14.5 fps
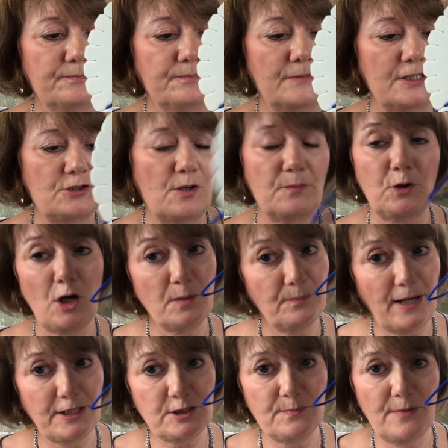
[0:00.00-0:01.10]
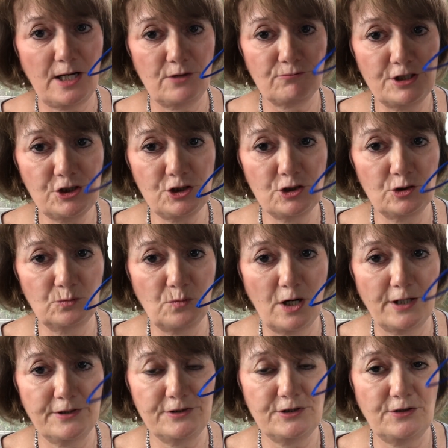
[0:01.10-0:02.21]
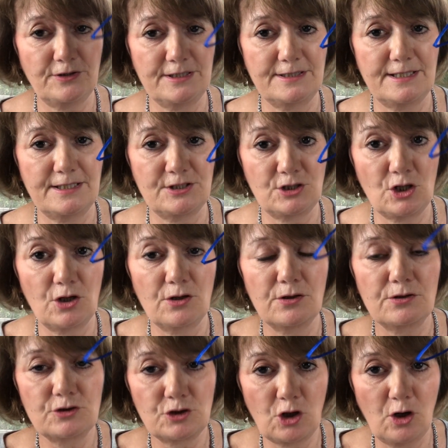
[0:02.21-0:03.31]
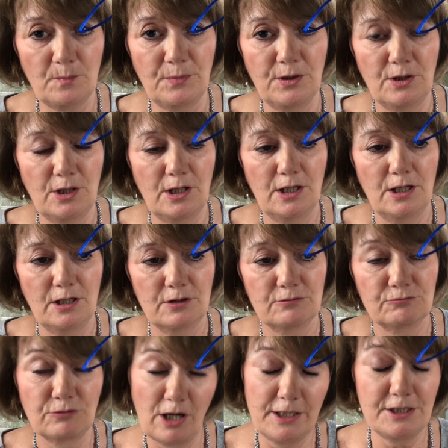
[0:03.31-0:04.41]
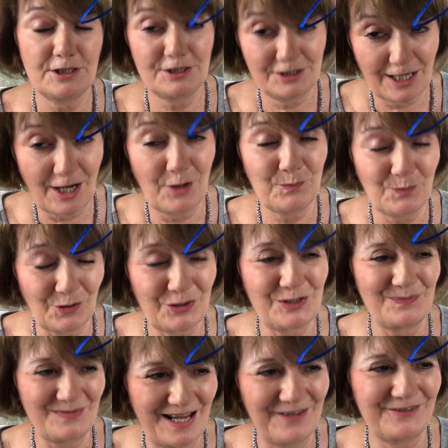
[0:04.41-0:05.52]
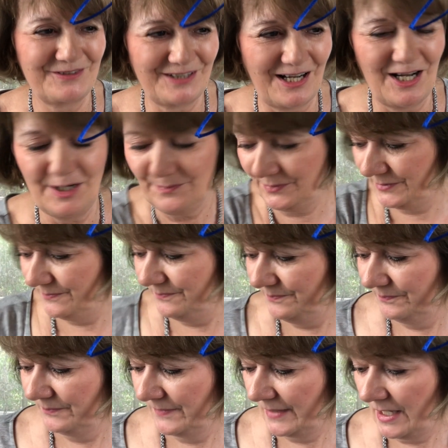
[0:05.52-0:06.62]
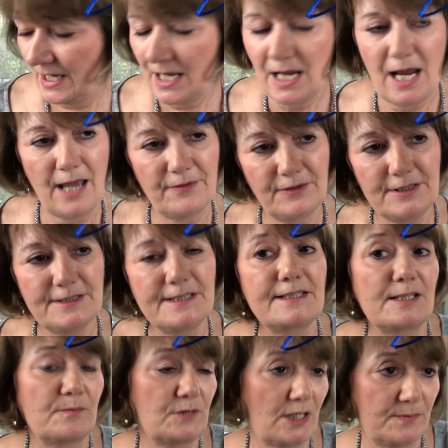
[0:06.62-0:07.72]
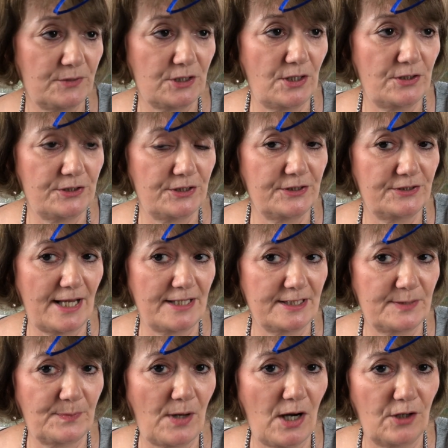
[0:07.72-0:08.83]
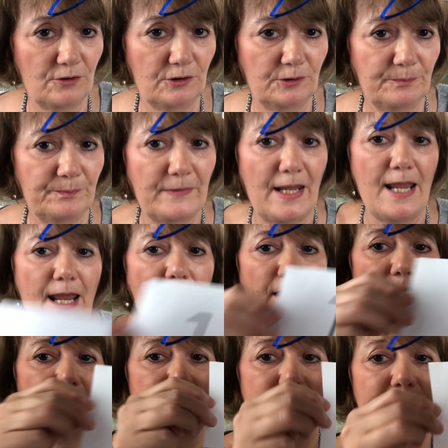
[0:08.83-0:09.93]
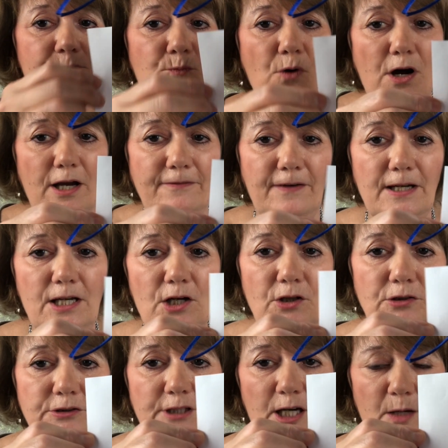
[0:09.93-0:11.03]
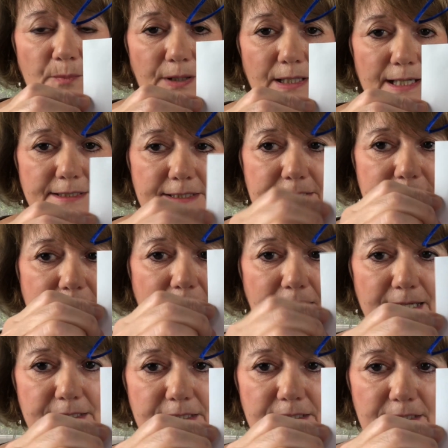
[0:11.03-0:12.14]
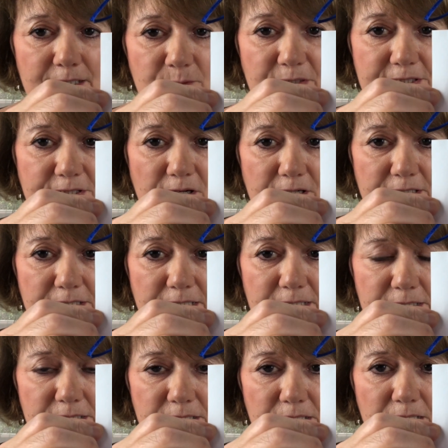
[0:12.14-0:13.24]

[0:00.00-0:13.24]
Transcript: so I'm going back to my original one. So this is top right, down, bottom, left, up. And this is sometimes known as the Zed Spiral. And this is why, if I hold up a letter Z beside it,